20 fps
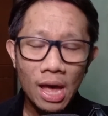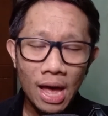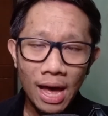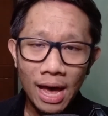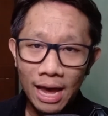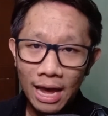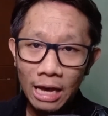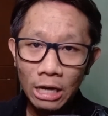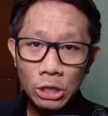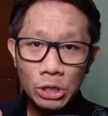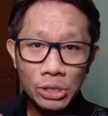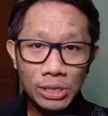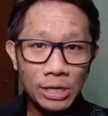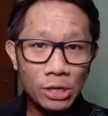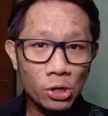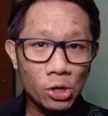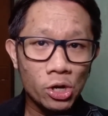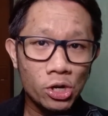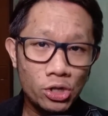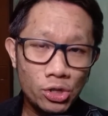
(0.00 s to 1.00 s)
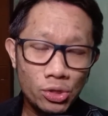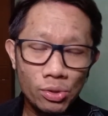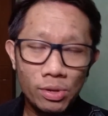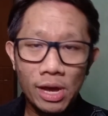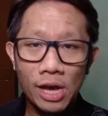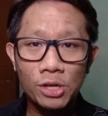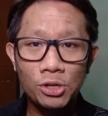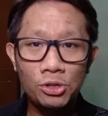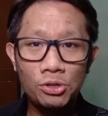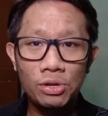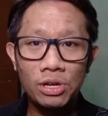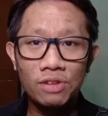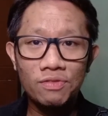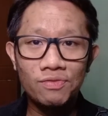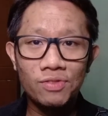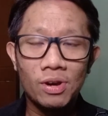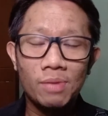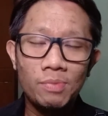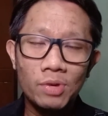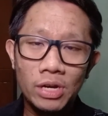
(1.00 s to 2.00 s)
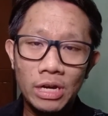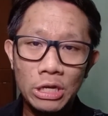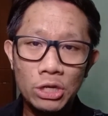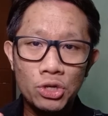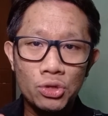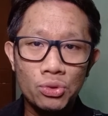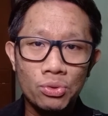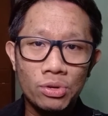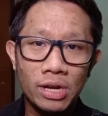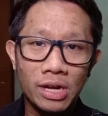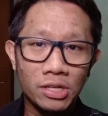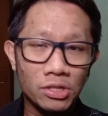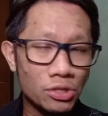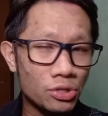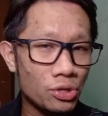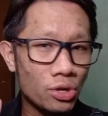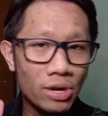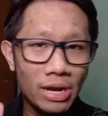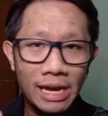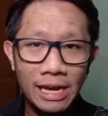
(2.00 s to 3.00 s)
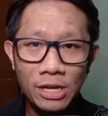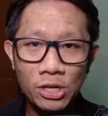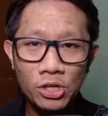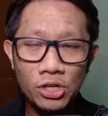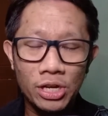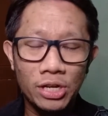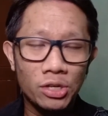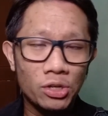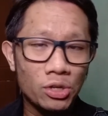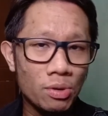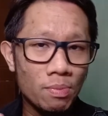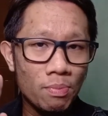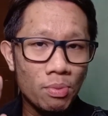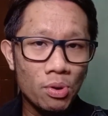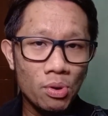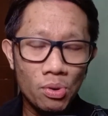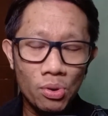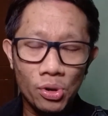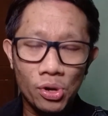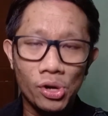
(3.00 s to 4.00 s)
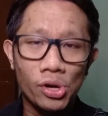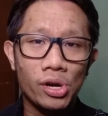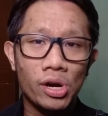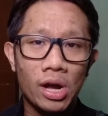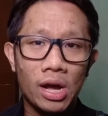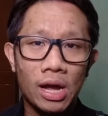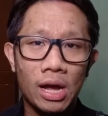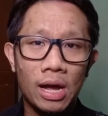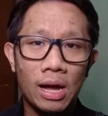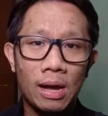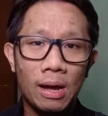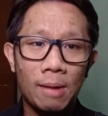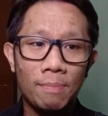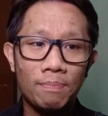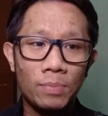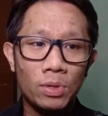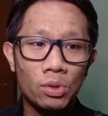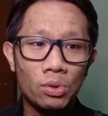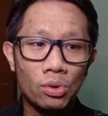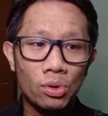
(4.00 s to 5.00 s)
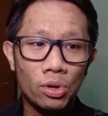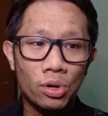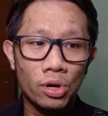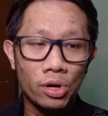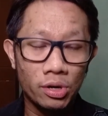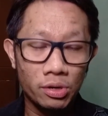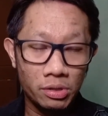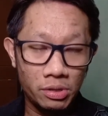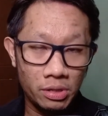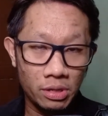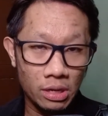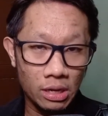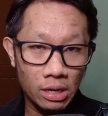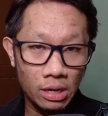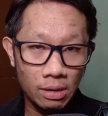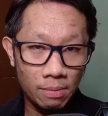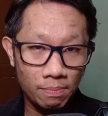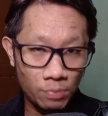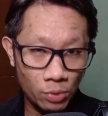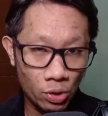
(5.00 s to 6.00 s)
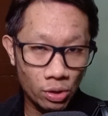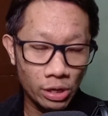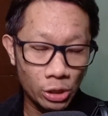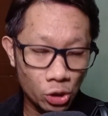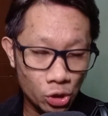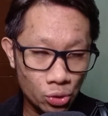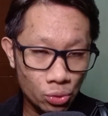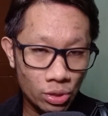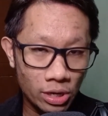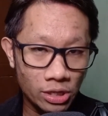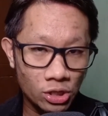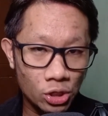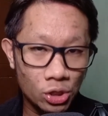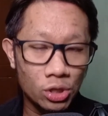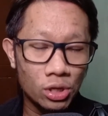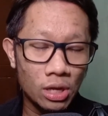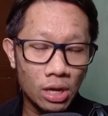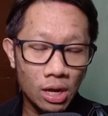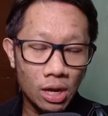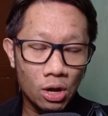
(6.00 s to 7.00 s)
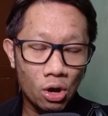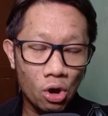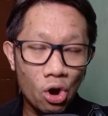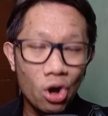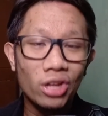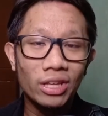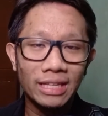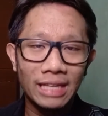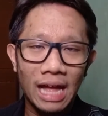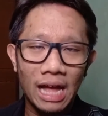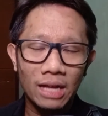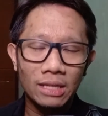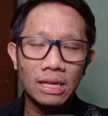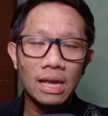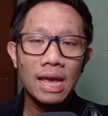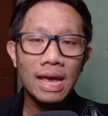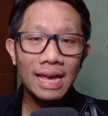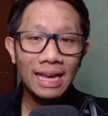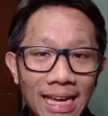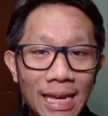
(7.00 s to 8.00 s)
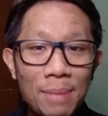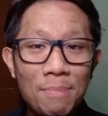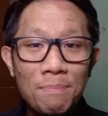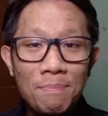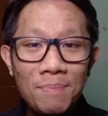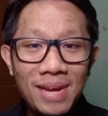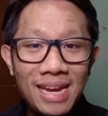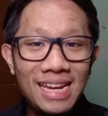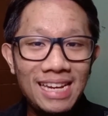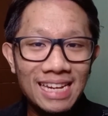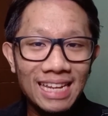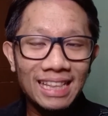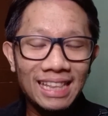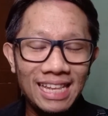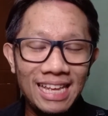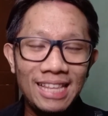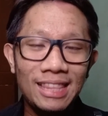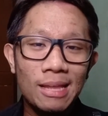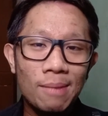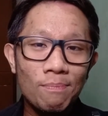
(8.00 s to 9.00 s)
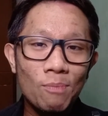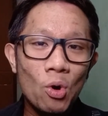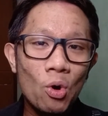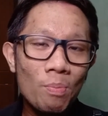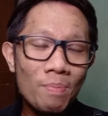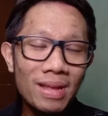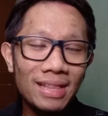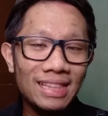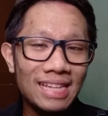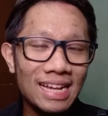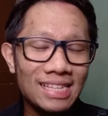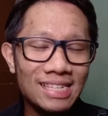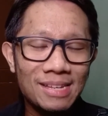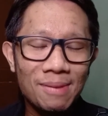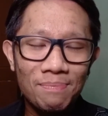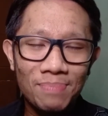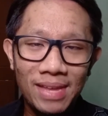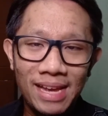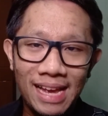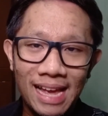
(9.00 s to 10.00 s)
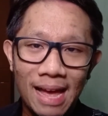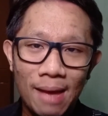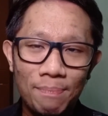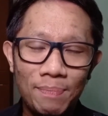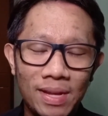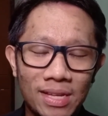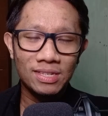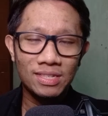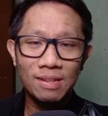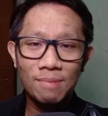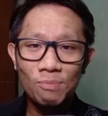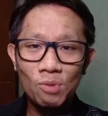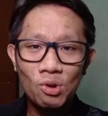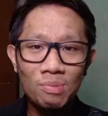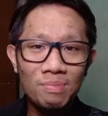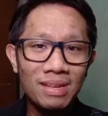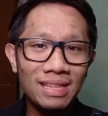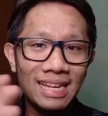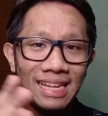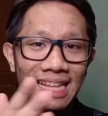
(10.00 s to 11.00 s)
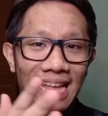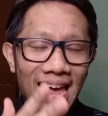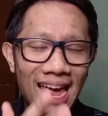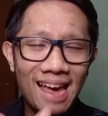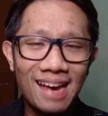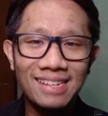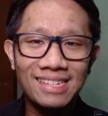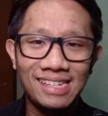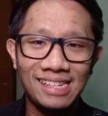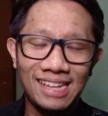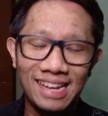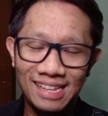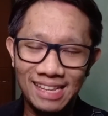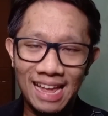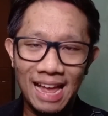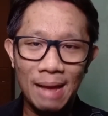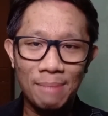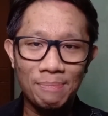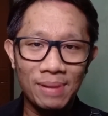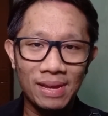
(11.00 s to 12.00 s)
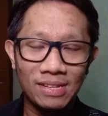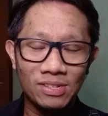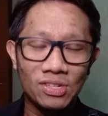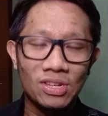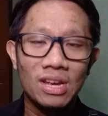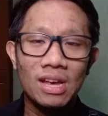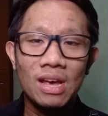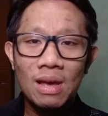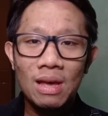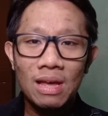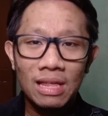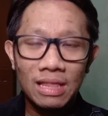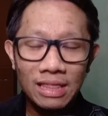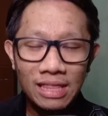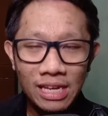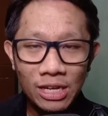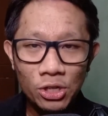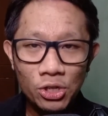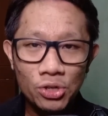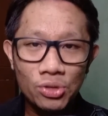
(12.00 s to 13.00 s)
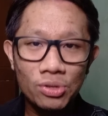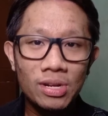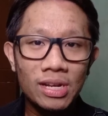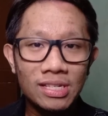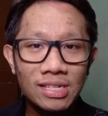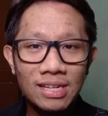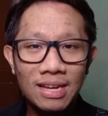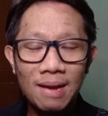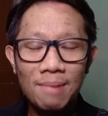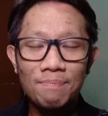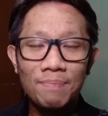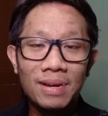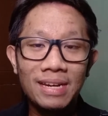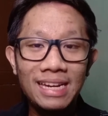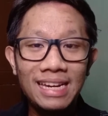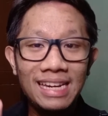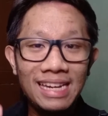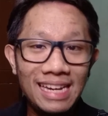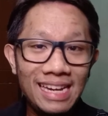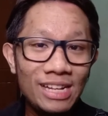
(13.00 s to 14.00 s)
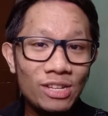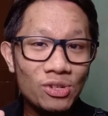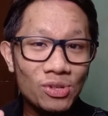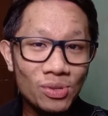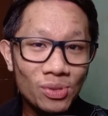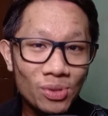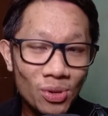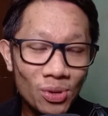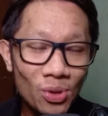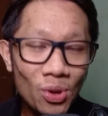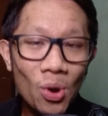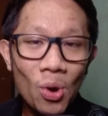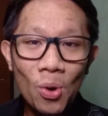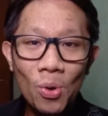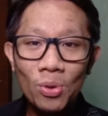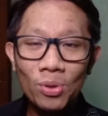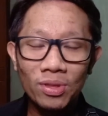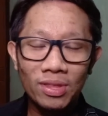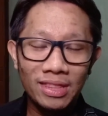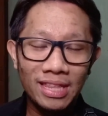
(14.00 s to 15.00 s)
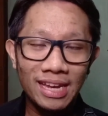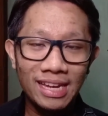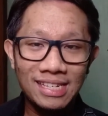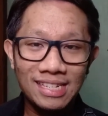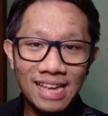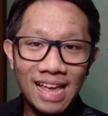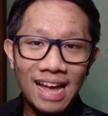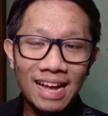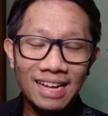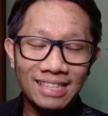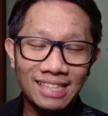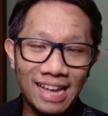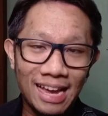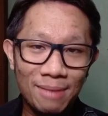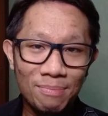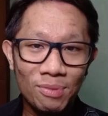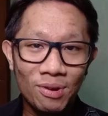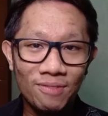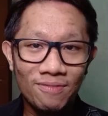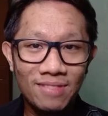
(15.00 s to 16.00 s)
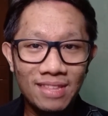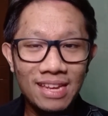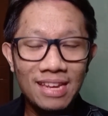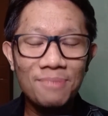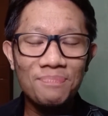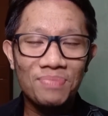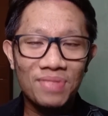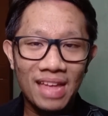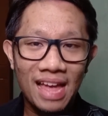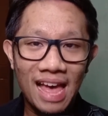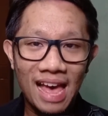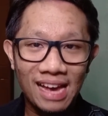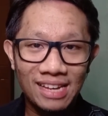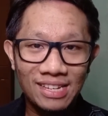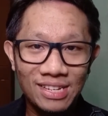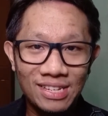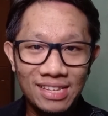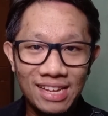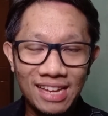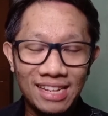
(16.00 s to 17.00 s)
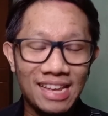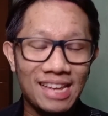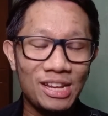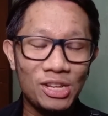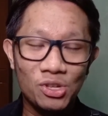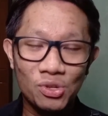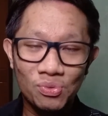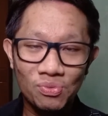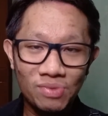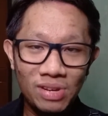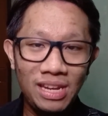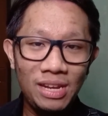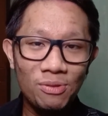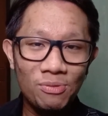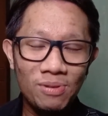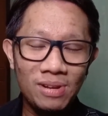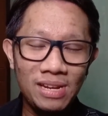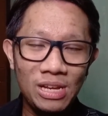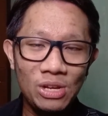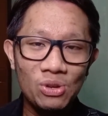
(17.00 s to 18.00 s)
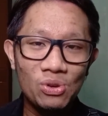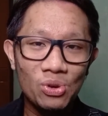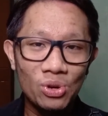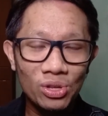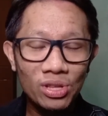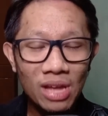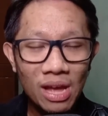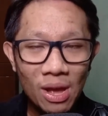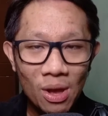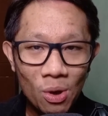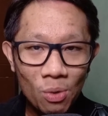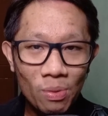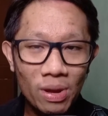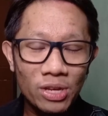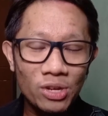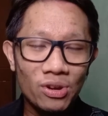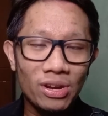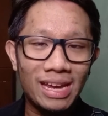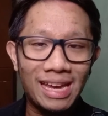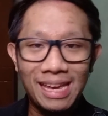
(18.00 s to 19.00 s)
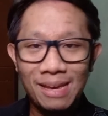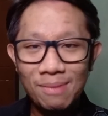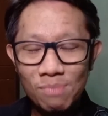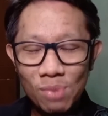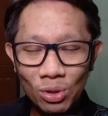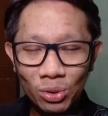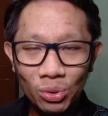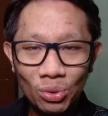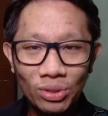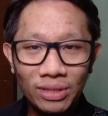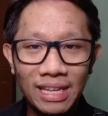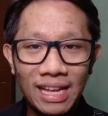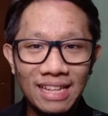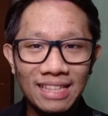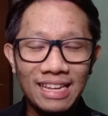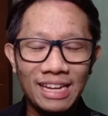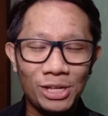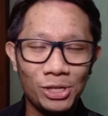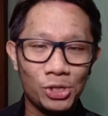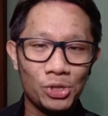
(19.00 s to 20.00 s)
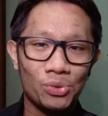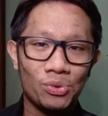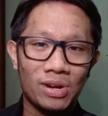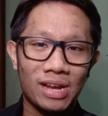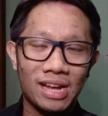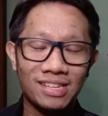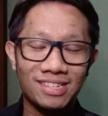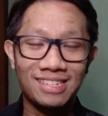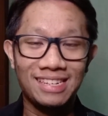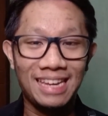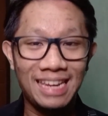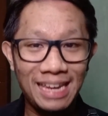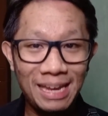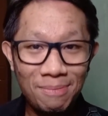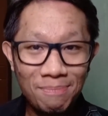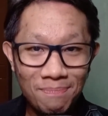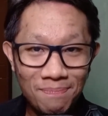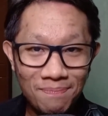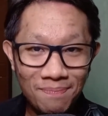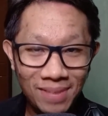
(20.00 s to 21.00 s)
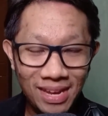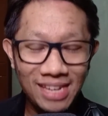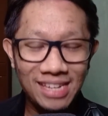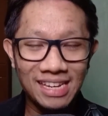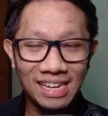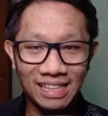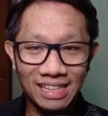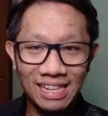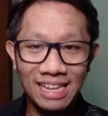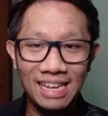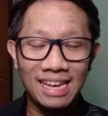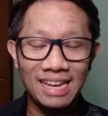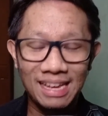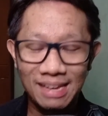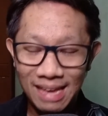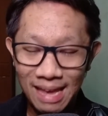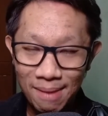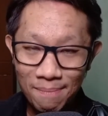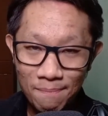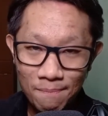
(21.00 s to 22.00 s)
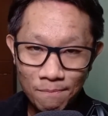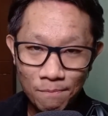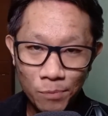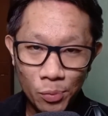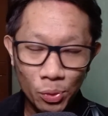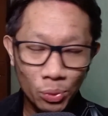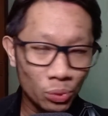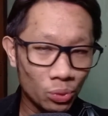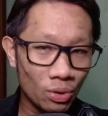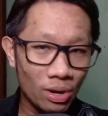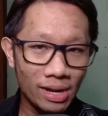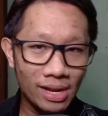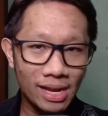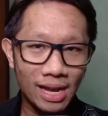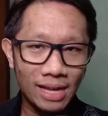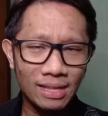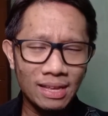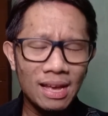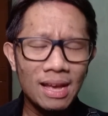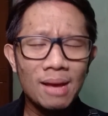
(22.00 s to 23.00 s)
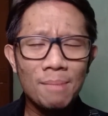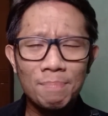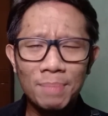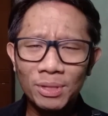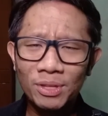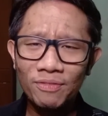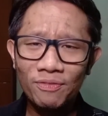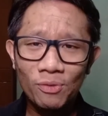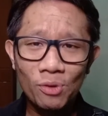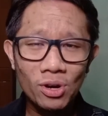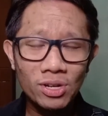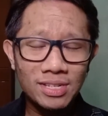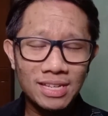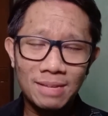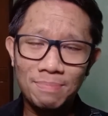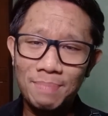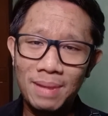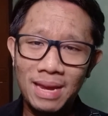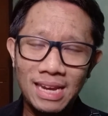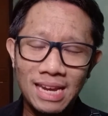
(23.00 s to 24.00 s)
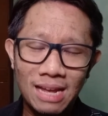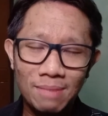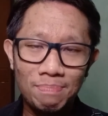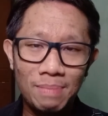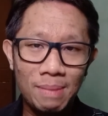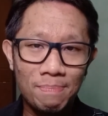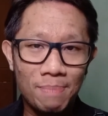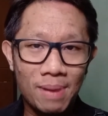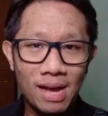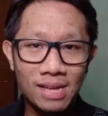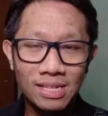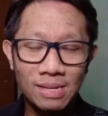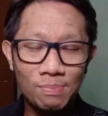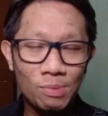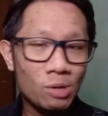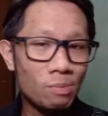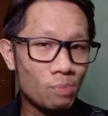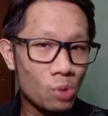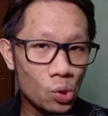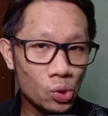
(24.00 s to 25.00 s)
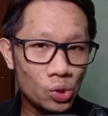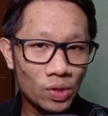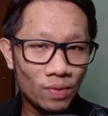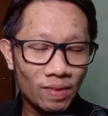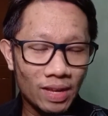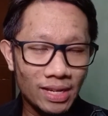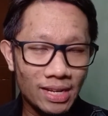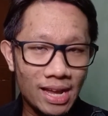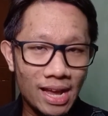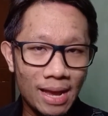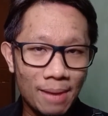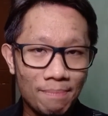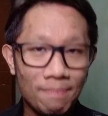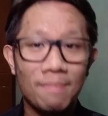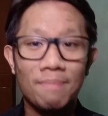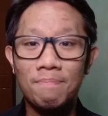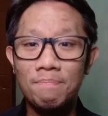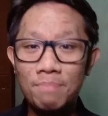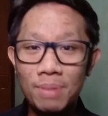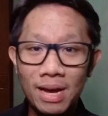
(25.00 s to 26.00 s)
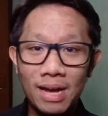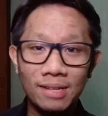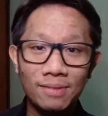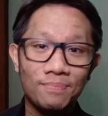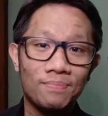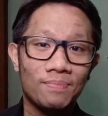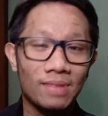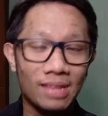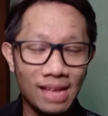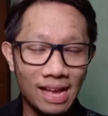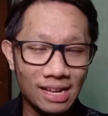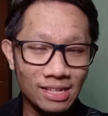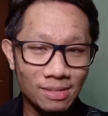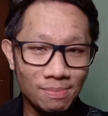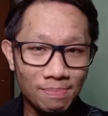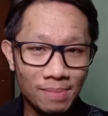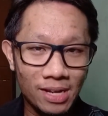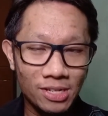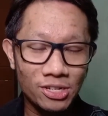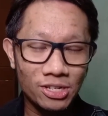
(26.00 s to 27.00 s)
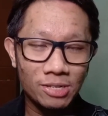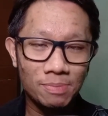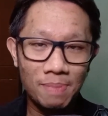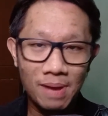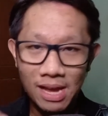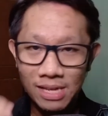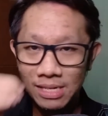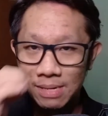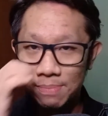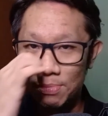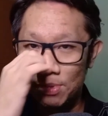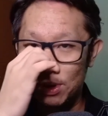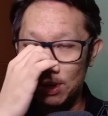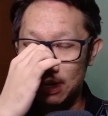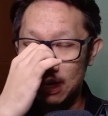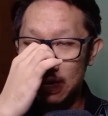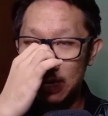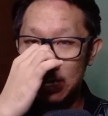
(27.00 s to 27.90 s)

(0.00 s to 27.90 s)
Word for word: I actually urge you guys to inform your insurance, your agent, your broker, your insurance contact immediately the moment that something happens, the moment an accident happens. The insurance company needs to know the exact time of the accident, and it's really good when you're able to tell the insurance immediately, punto agad. But of course, that may not be possible most of the time. But as much as possible,